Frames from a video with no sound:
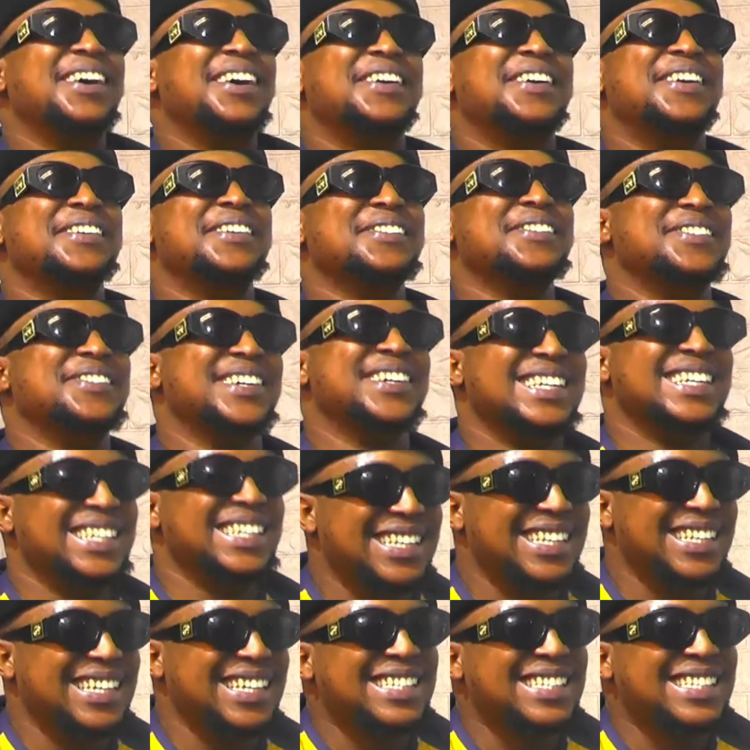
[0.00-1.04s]
Boy,
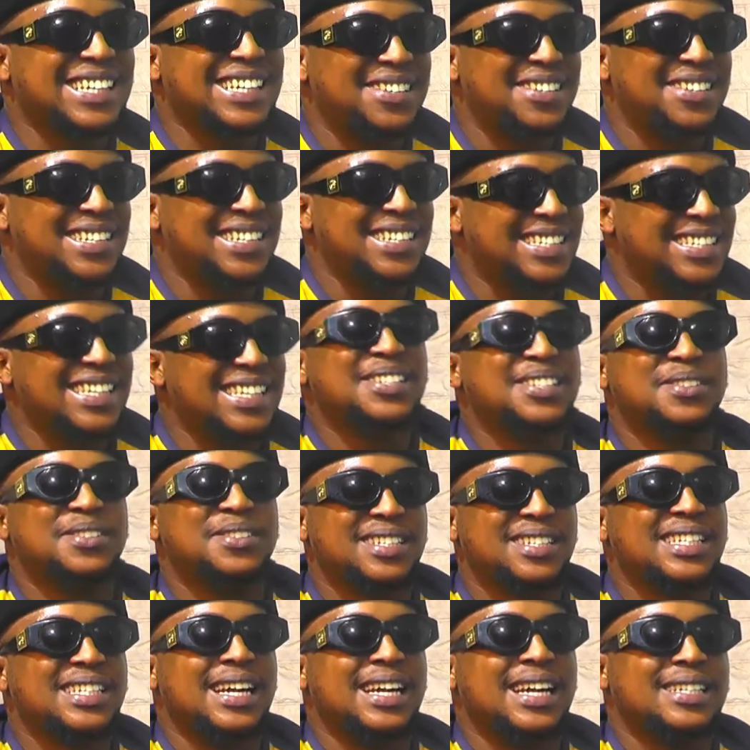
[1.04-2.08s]
later on he said it
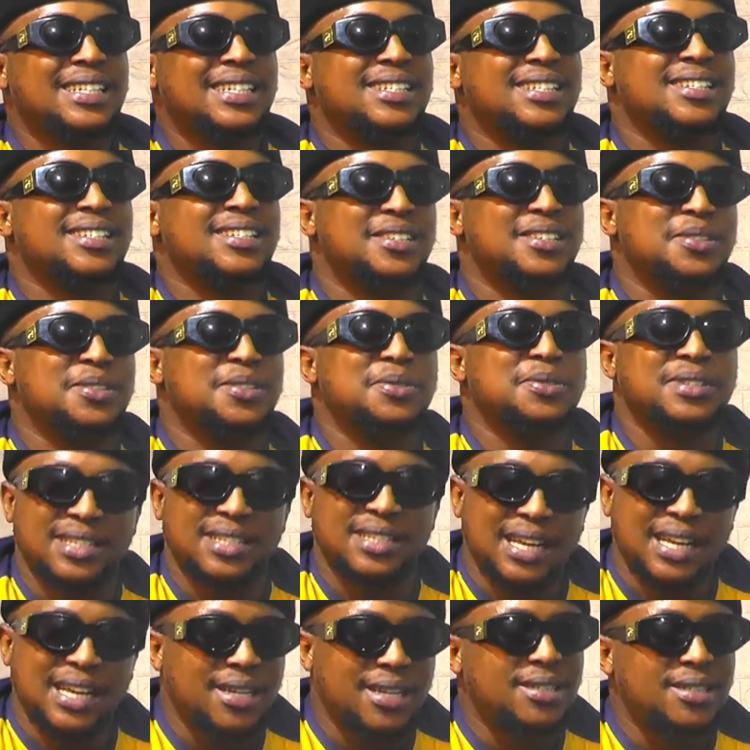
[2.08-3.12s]
was nice. You know, it's
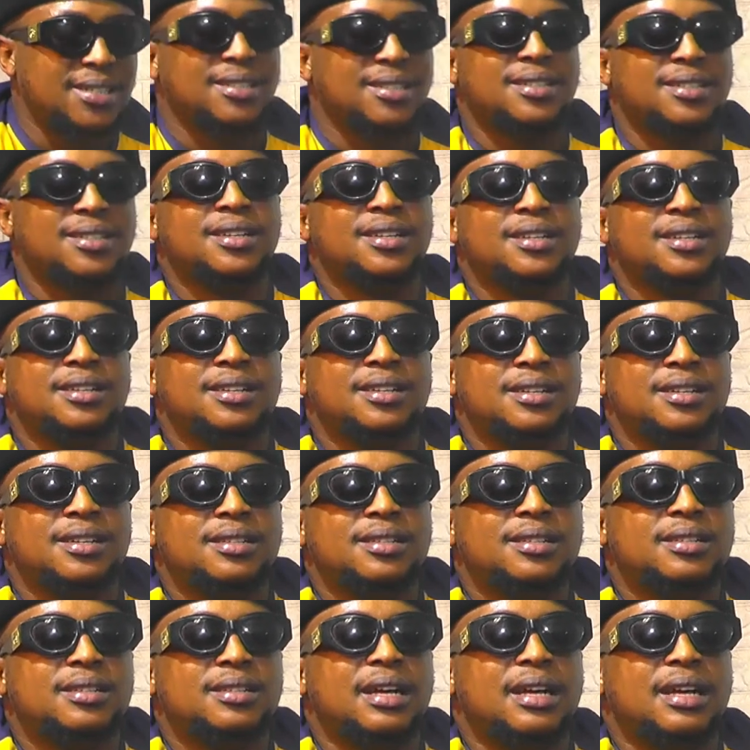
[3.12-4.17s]
nice.
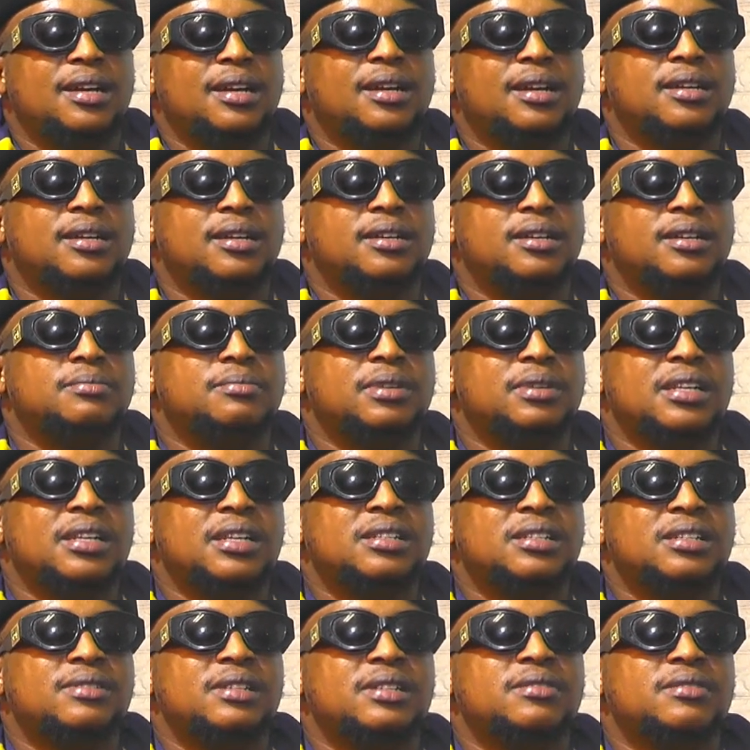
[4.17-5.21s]
It's like
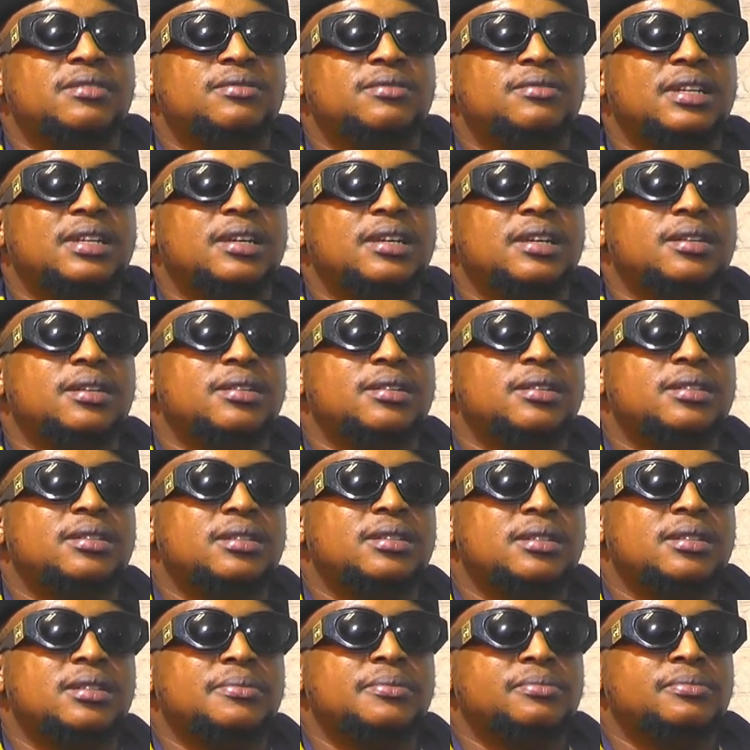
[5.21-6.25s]
cassava leaf, like
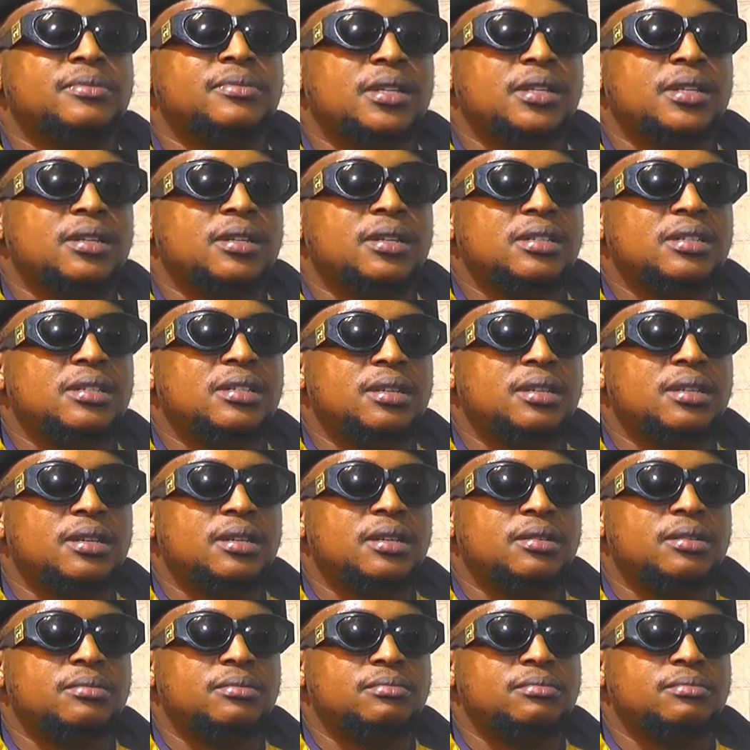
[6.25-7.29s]
it's
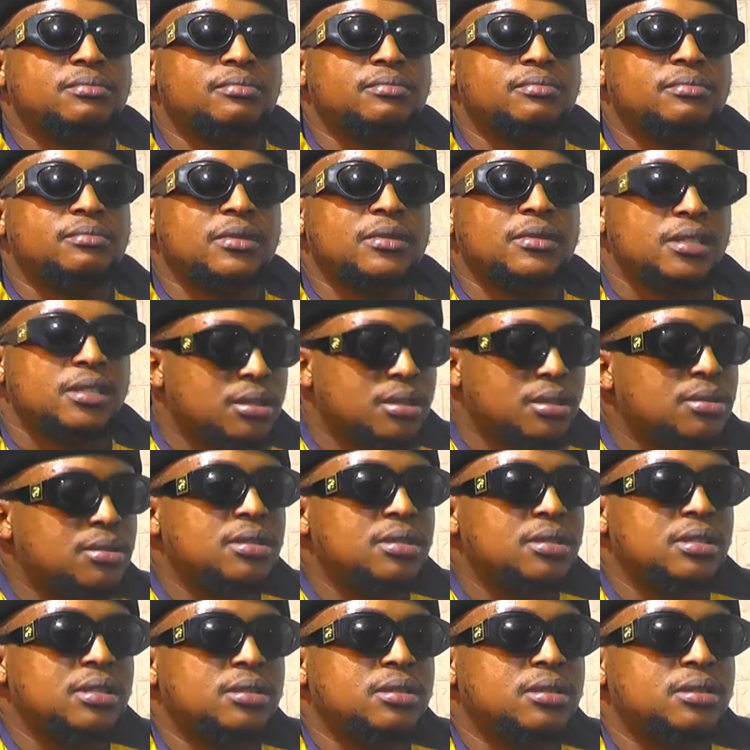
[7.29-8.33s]
good.
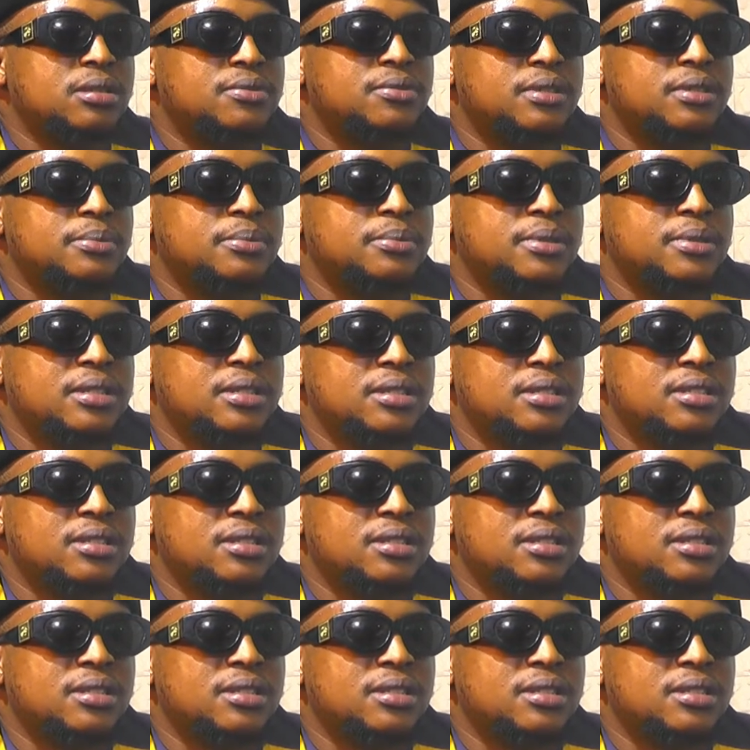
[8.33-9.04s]
It's good for the bodies.